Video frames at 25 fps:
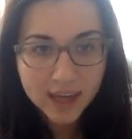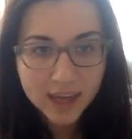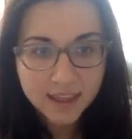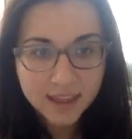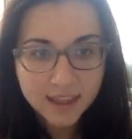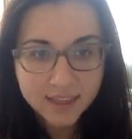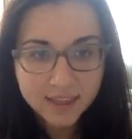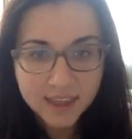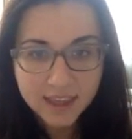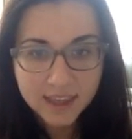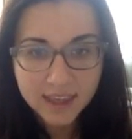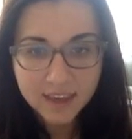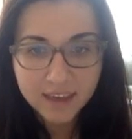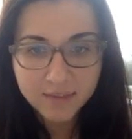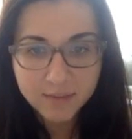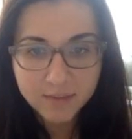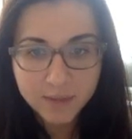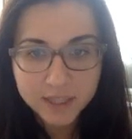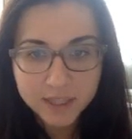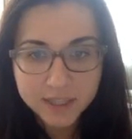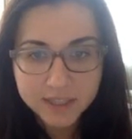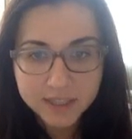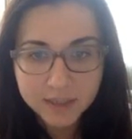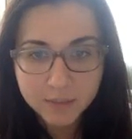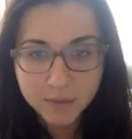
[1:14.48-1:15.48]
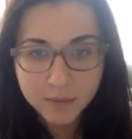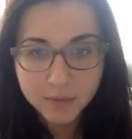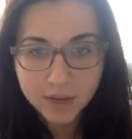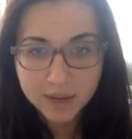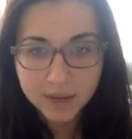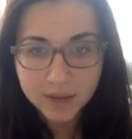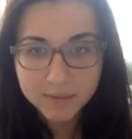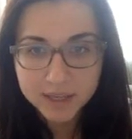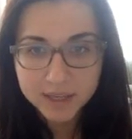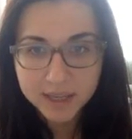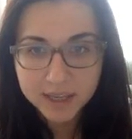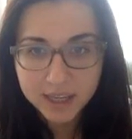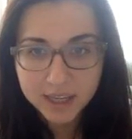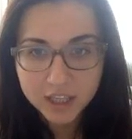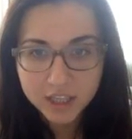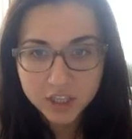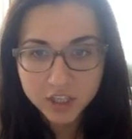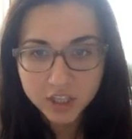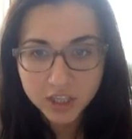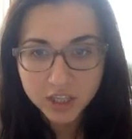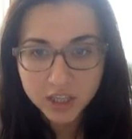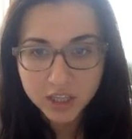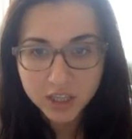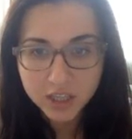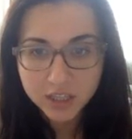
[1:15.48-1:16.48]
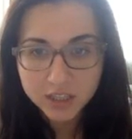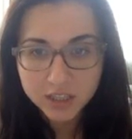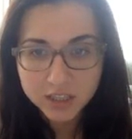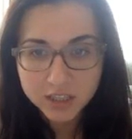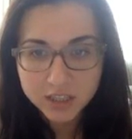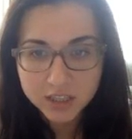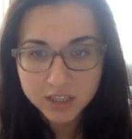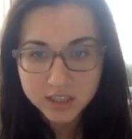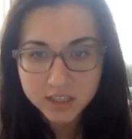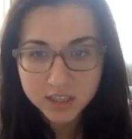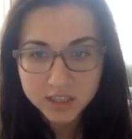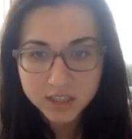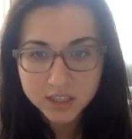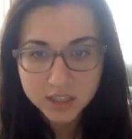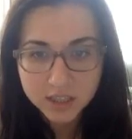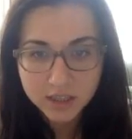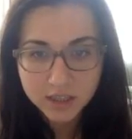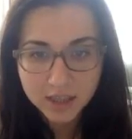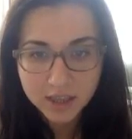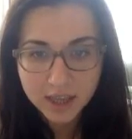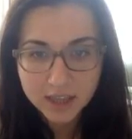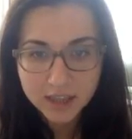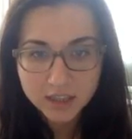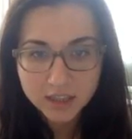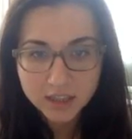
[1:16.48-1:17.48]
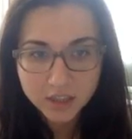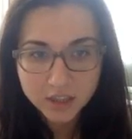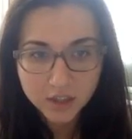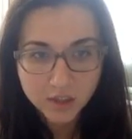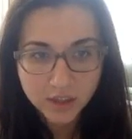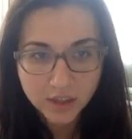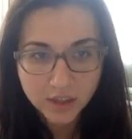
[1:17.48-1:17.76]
and they gave me some recommendations. Cancel